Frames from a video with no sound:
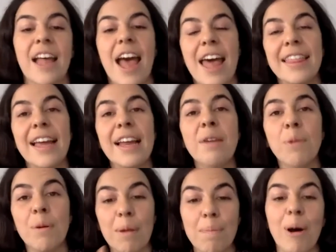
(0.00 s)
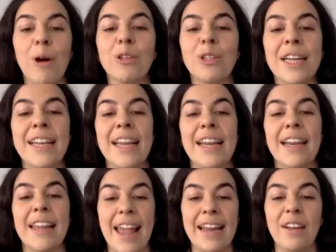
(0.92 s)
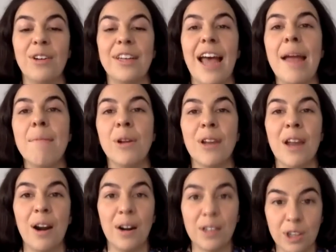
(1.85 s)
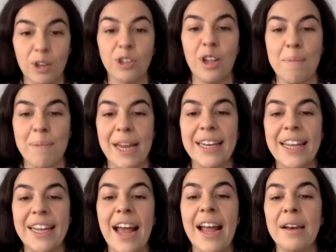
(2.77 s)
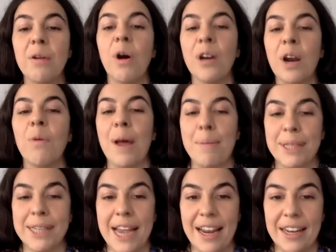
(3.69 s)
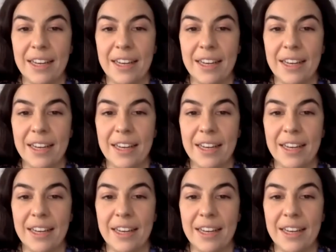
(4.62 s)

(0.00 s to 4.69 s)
And then we will post it in later time on our social media and on our website.